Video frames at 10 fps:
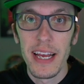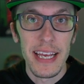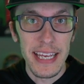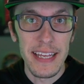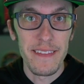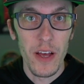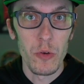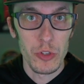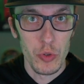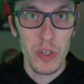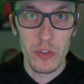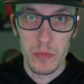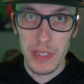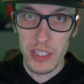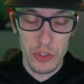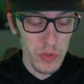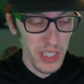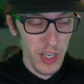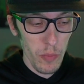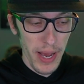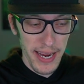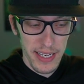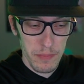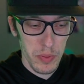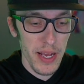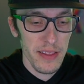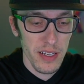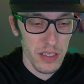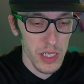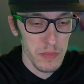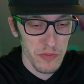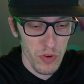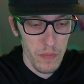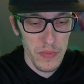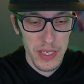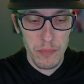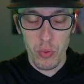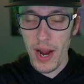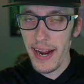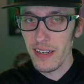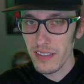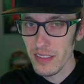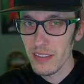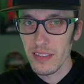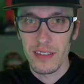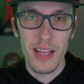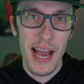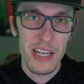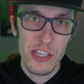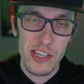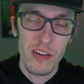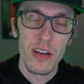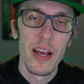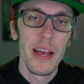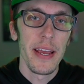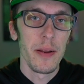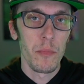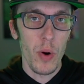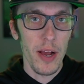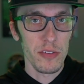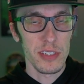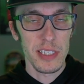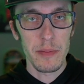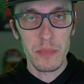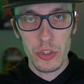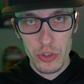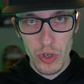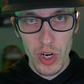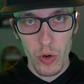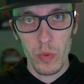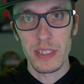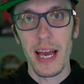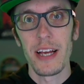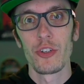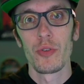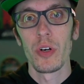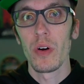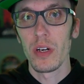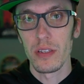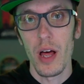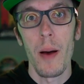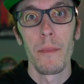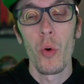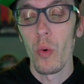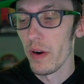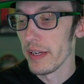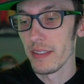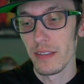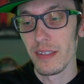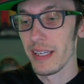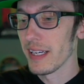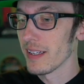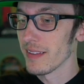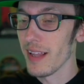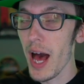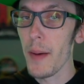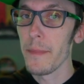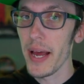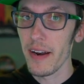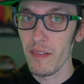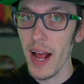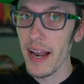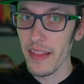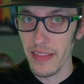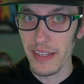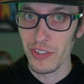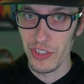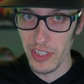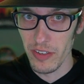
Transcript: in those drills, because you can go back and play the clips from the practices last year, and Brown seemed to struggle with that drill a lot more. He's looking a lot better at it this year.